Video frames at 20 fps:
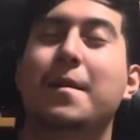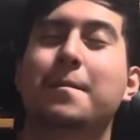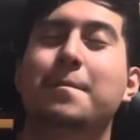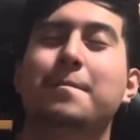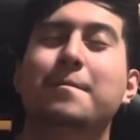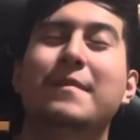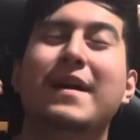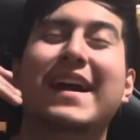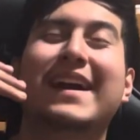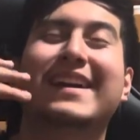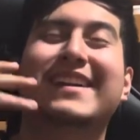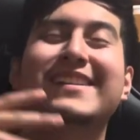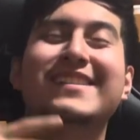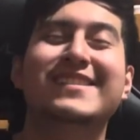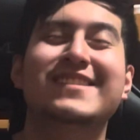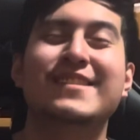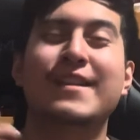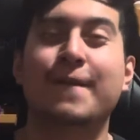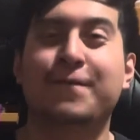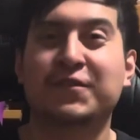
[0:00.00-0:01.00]

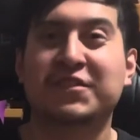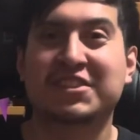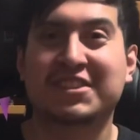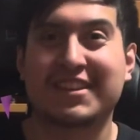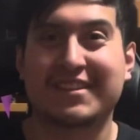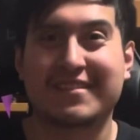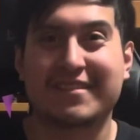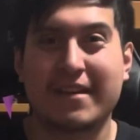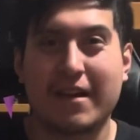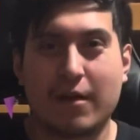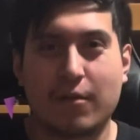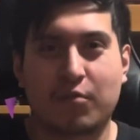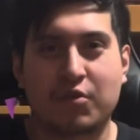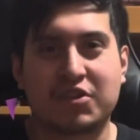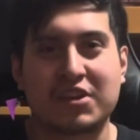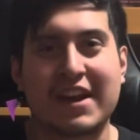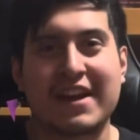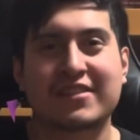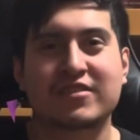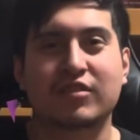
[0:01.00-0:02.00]
magnificent, with
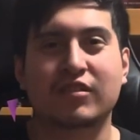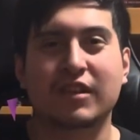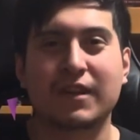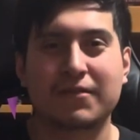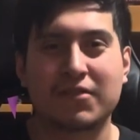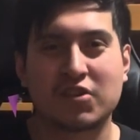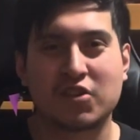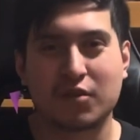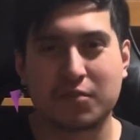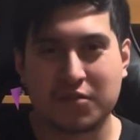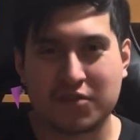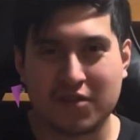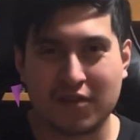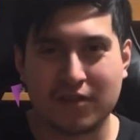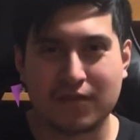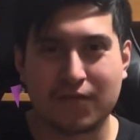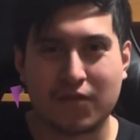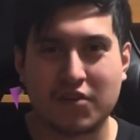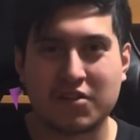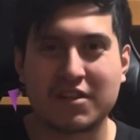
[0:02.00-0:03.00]
the actual Living
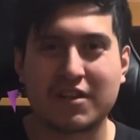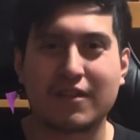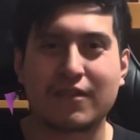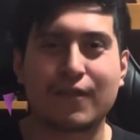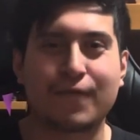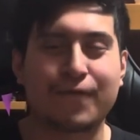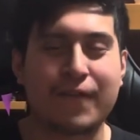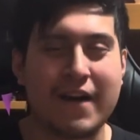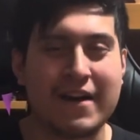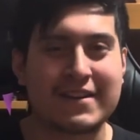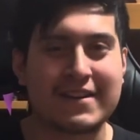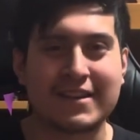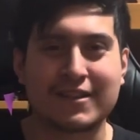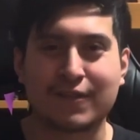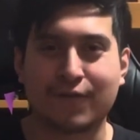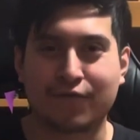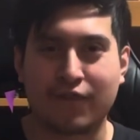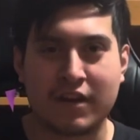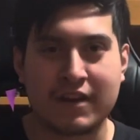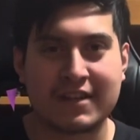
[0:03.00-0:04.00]
Tombstone version of the Five Nights
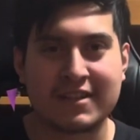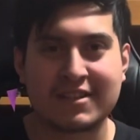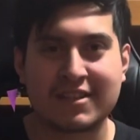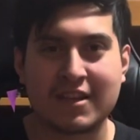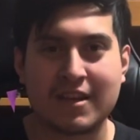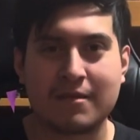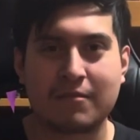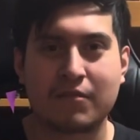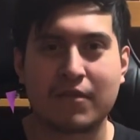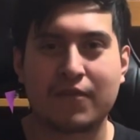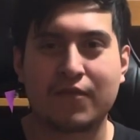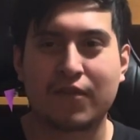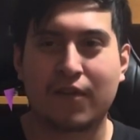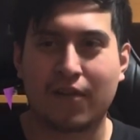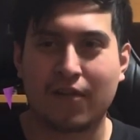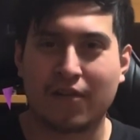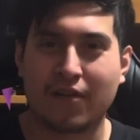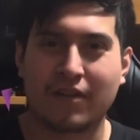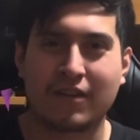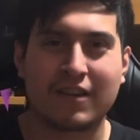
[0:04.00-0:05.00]
at Freddy's theme we've
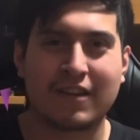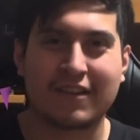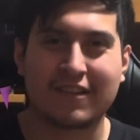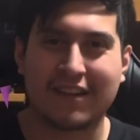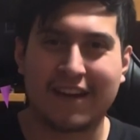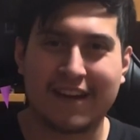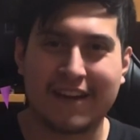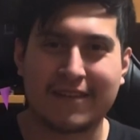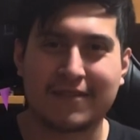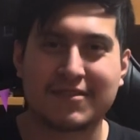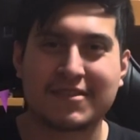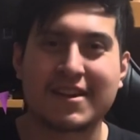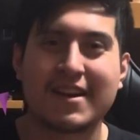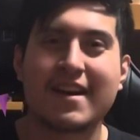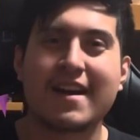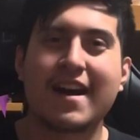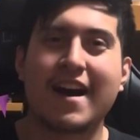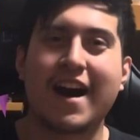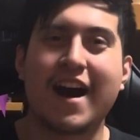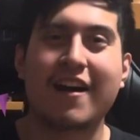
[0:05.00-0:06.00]
heard all our lives.
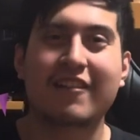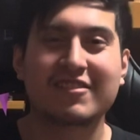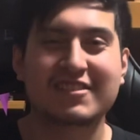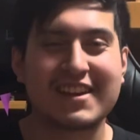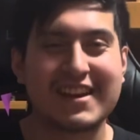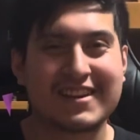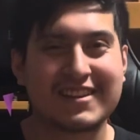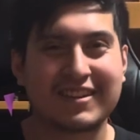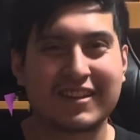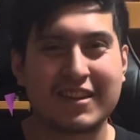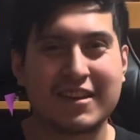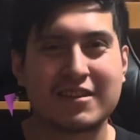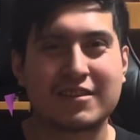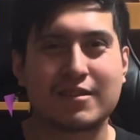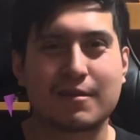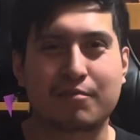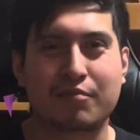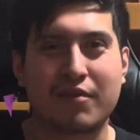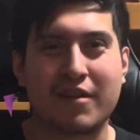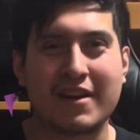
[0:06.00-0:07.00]
I was actually
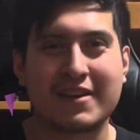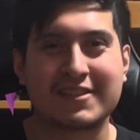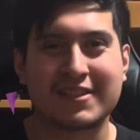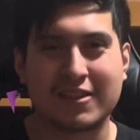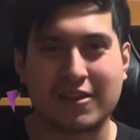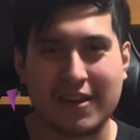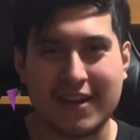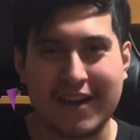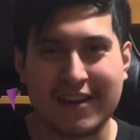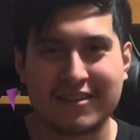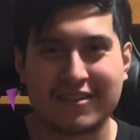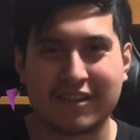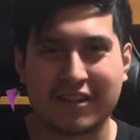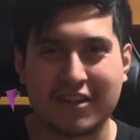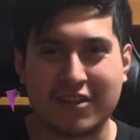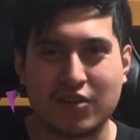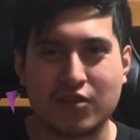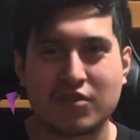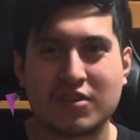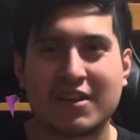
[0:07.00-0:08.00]
surprised that they actually
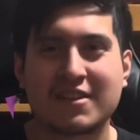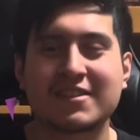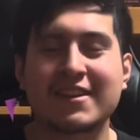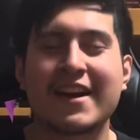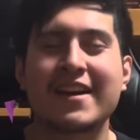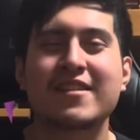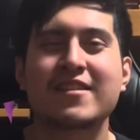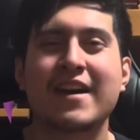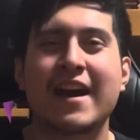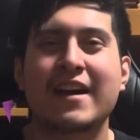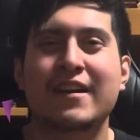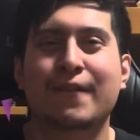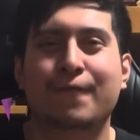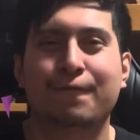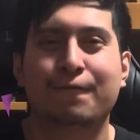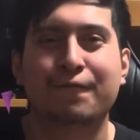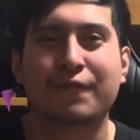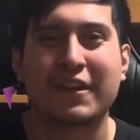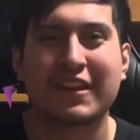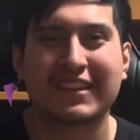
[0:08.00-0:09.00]
used it, because I had a
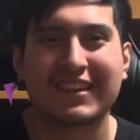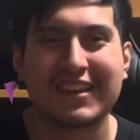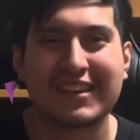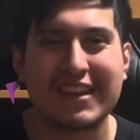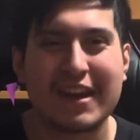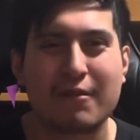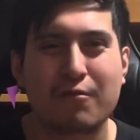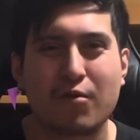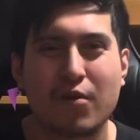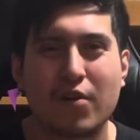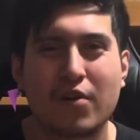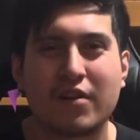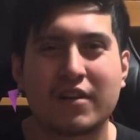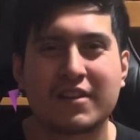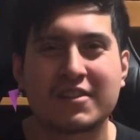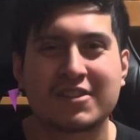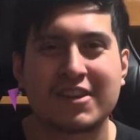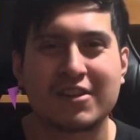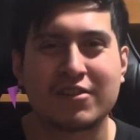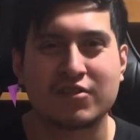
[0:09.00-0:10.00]
feeling they were,
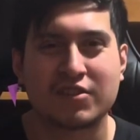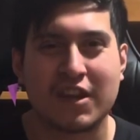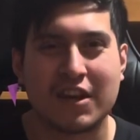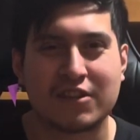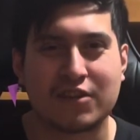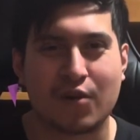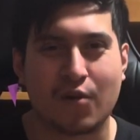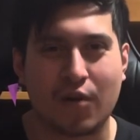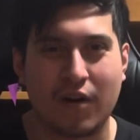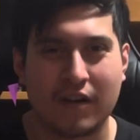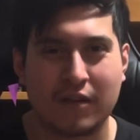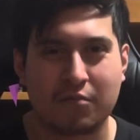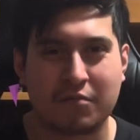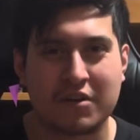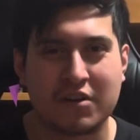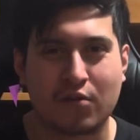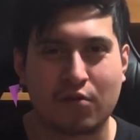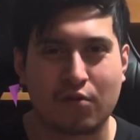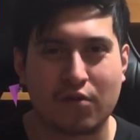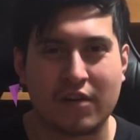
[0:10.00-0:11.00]
because they used it at the
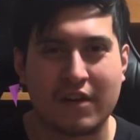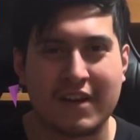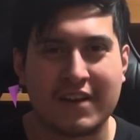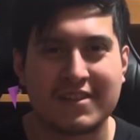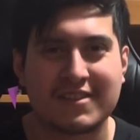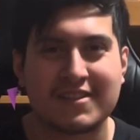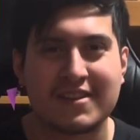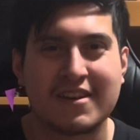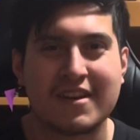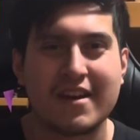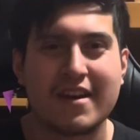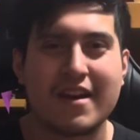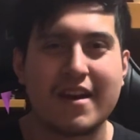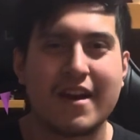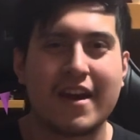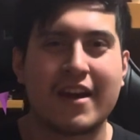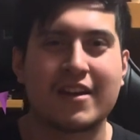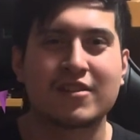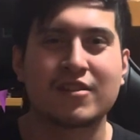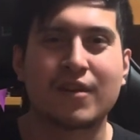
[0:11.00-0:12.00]
Halloween Horror Nights
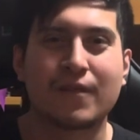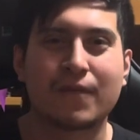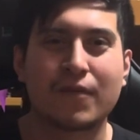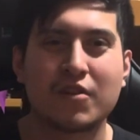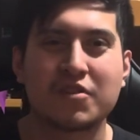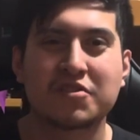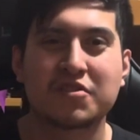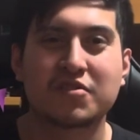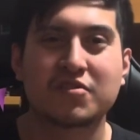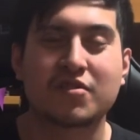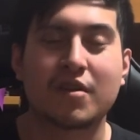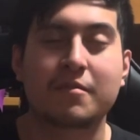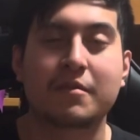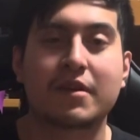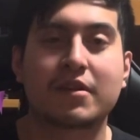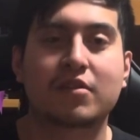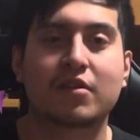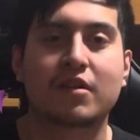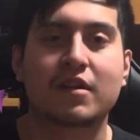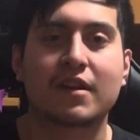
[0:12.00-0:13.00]
at Universal, so I'm
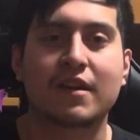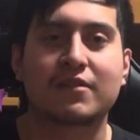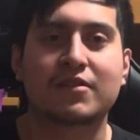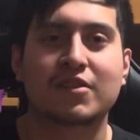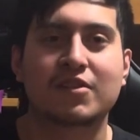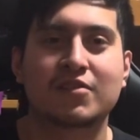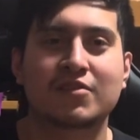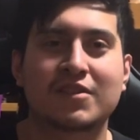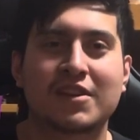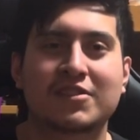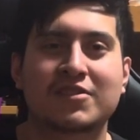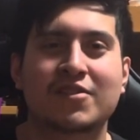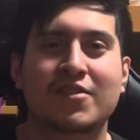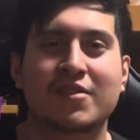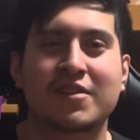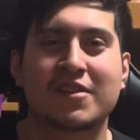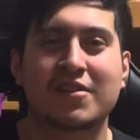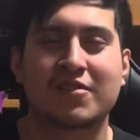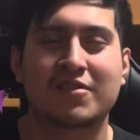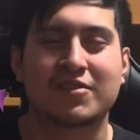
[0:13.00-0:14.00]
like, they're gonna have to use that
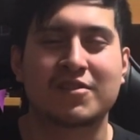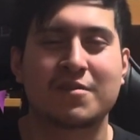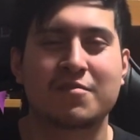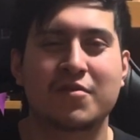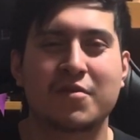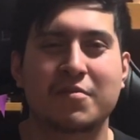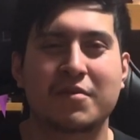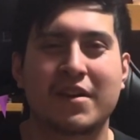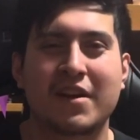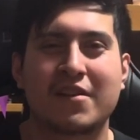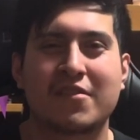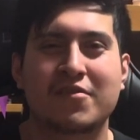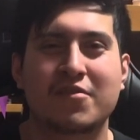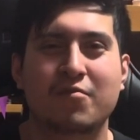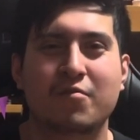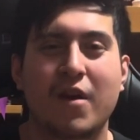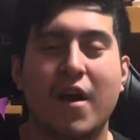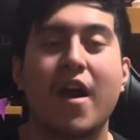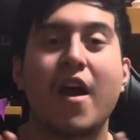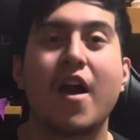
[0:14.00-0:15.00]
song here at some point, but I don't know
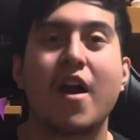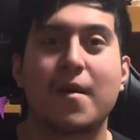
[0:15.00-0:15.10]
where.